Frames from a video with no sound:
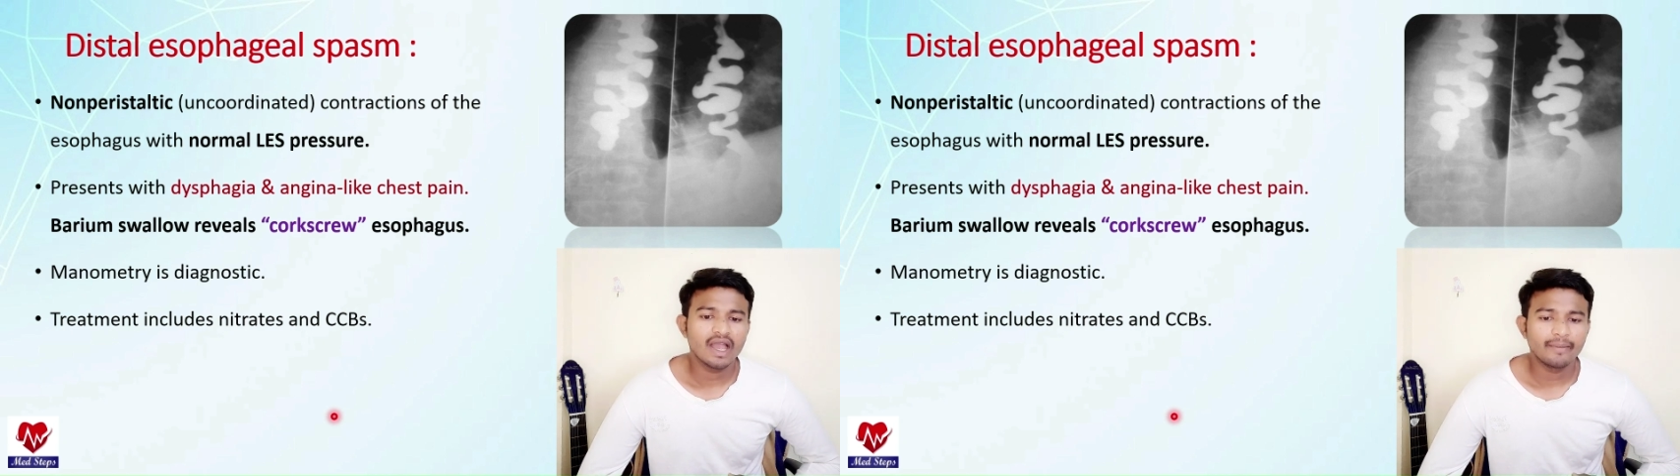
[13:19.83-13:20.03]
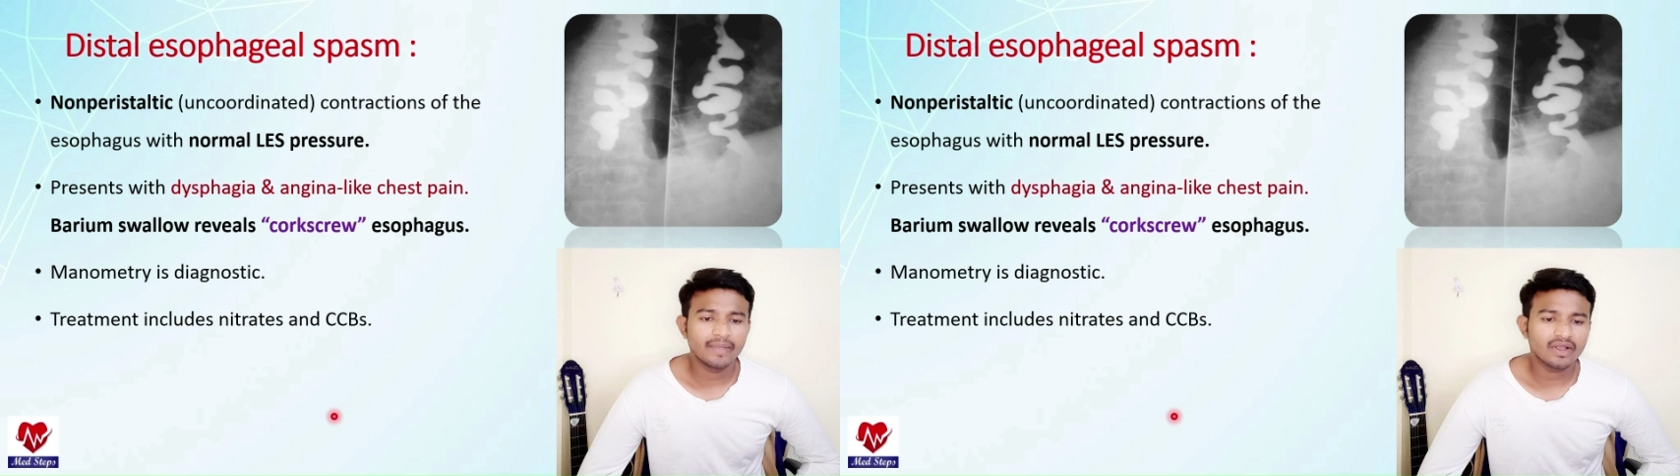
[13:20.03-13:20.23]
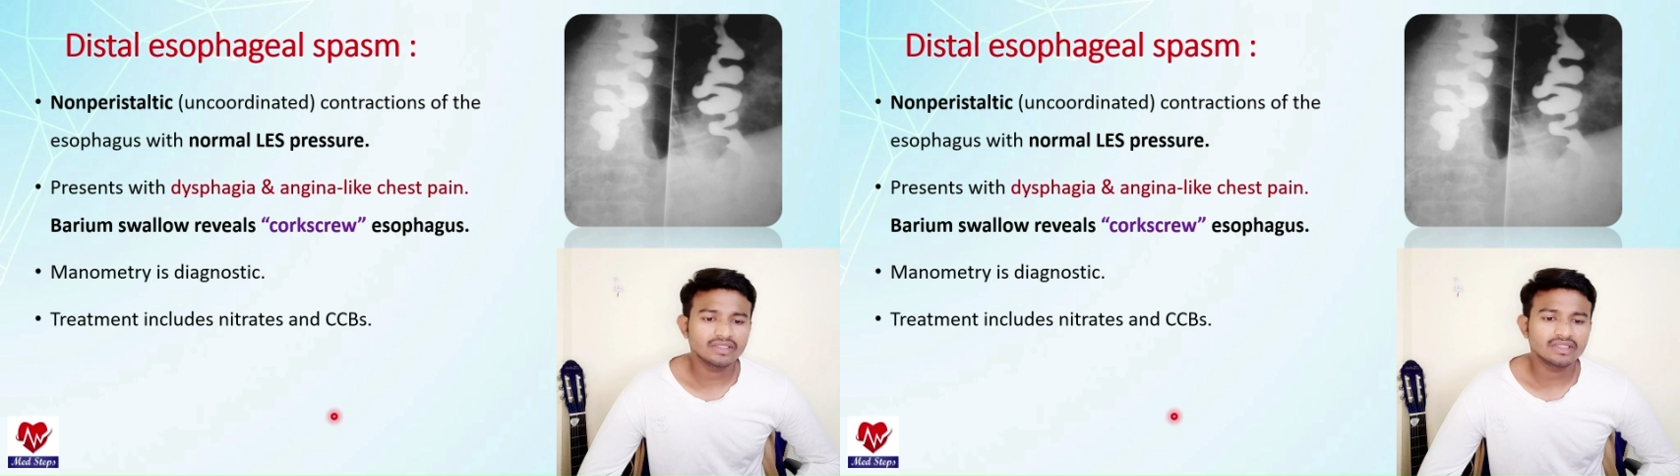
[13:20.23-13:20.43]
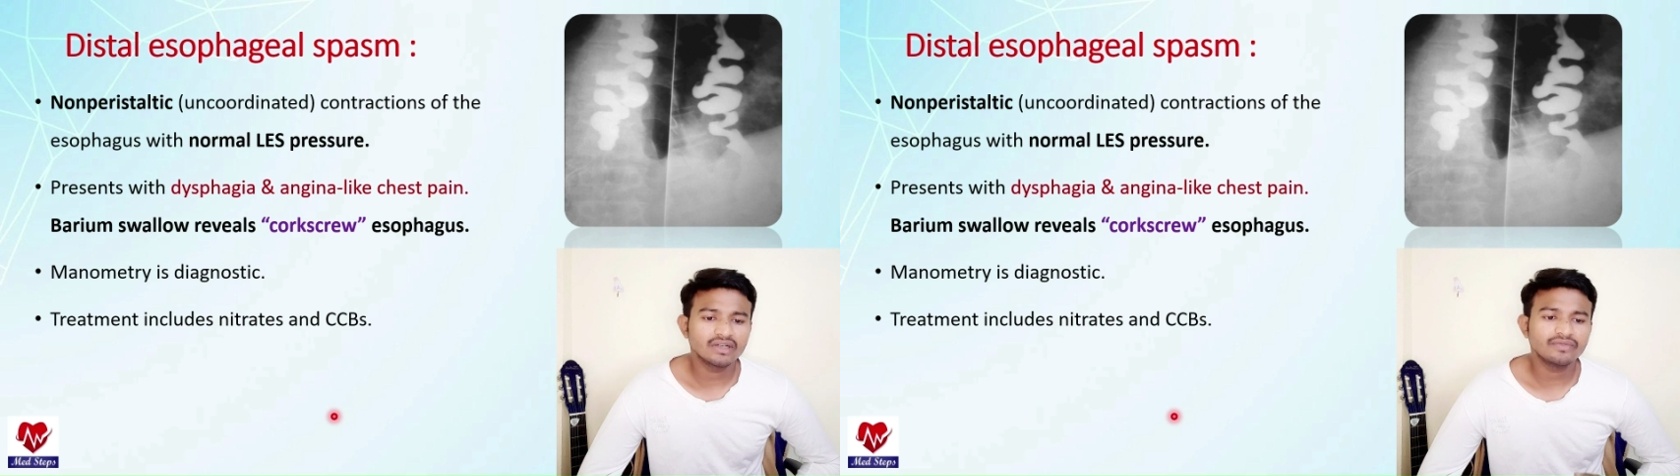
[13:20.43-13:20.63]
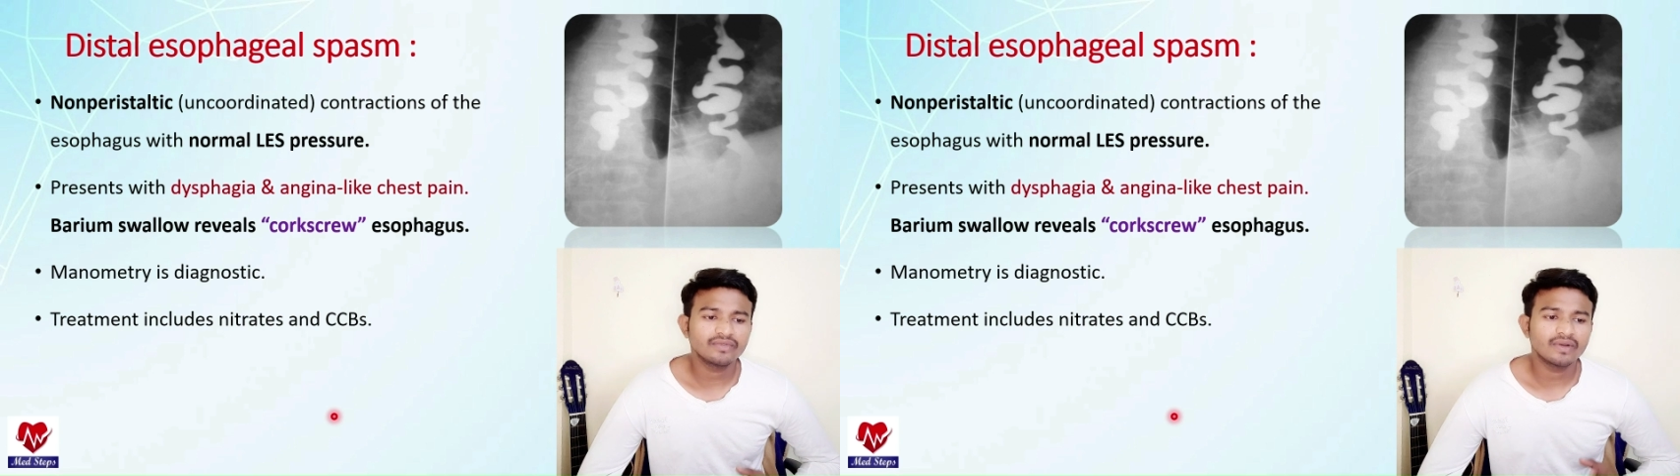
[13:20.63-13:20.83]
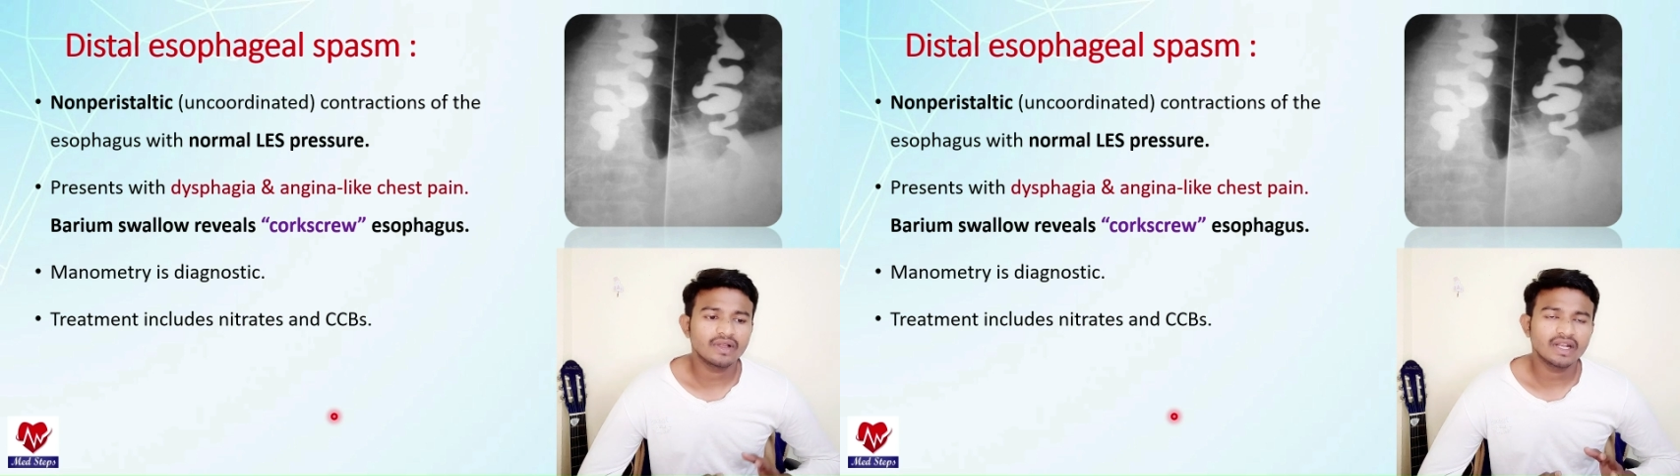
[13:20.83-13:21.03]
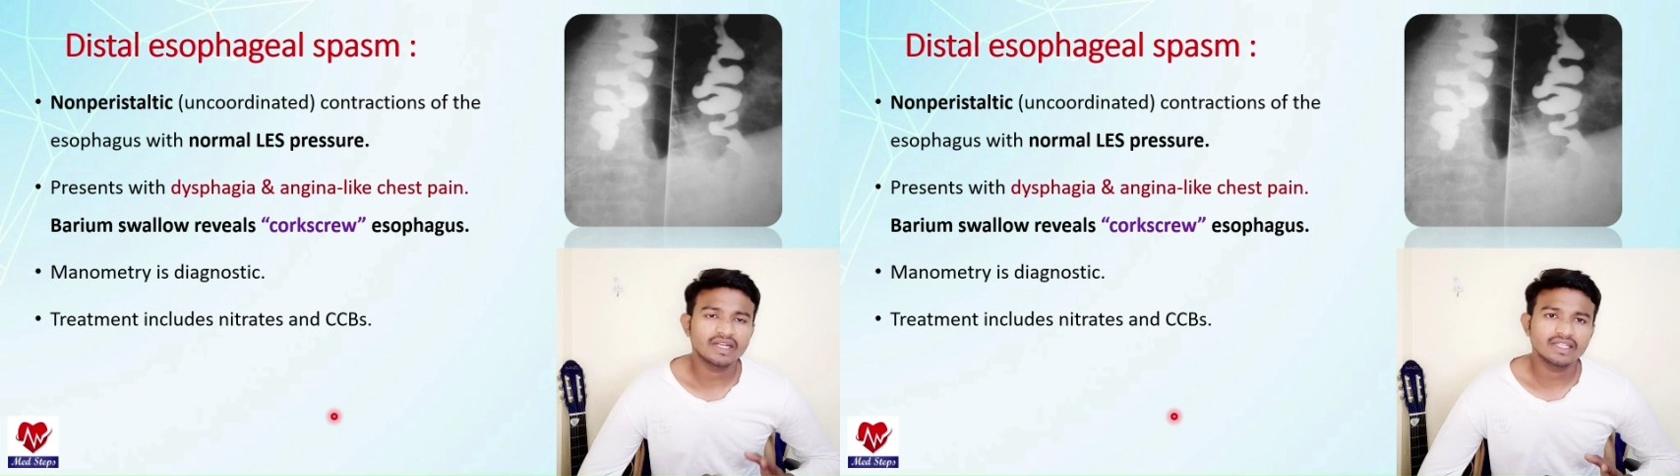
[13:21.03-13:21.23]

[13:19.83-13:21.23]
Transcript: Because of that,